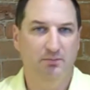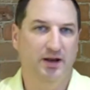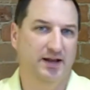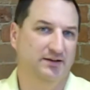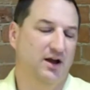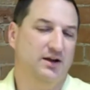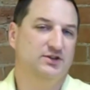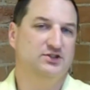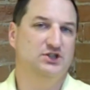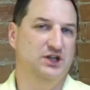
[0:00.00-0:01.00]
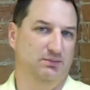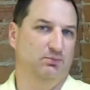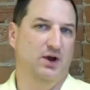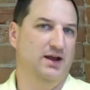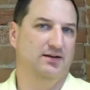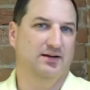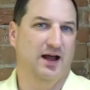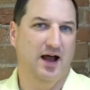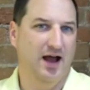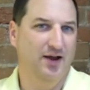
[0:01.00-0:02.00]
But hey, talk is cheap, right?
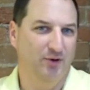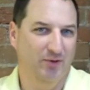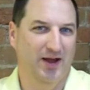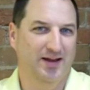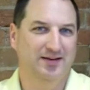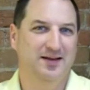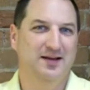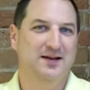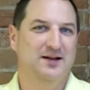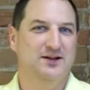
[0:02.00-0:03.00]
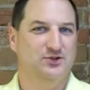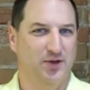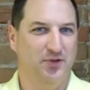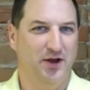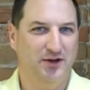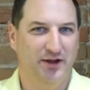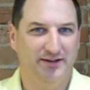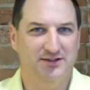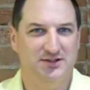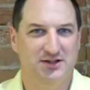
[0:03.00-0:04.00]
I know that. So I thought you'd
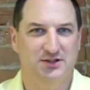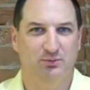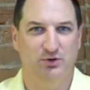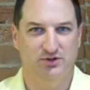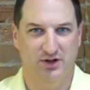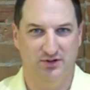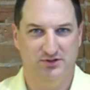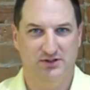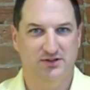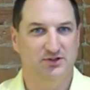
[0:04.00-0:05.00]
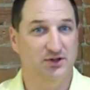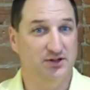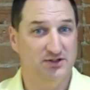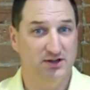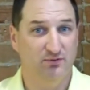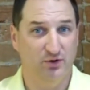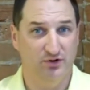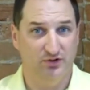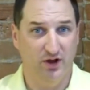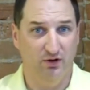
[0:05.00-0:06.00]
like to see some results so you can see for
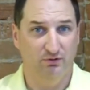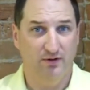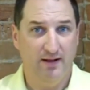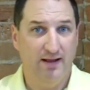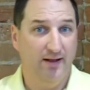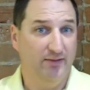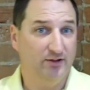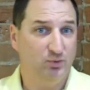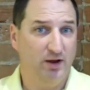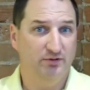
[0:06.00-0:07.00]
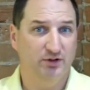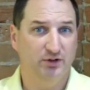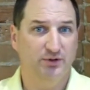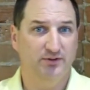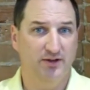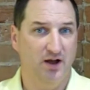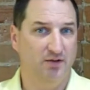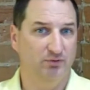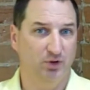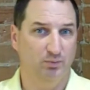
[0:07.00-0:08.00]
yourself. And that's why I've included the
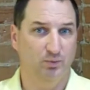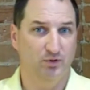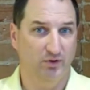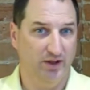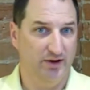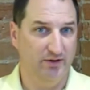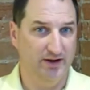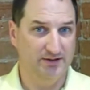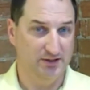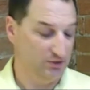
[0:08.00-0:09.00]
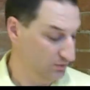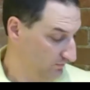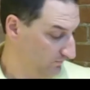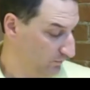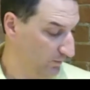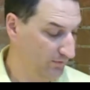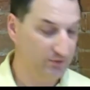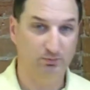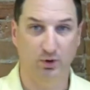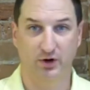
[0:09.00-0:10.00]
envelope with the letter that I sent you, the one
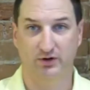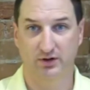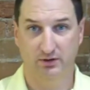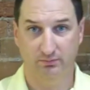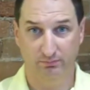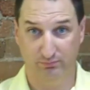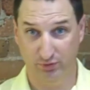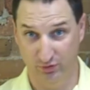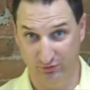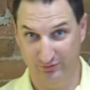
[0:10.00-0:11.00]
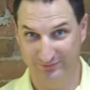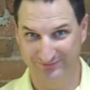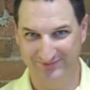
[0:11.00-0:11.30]
that's marked proof.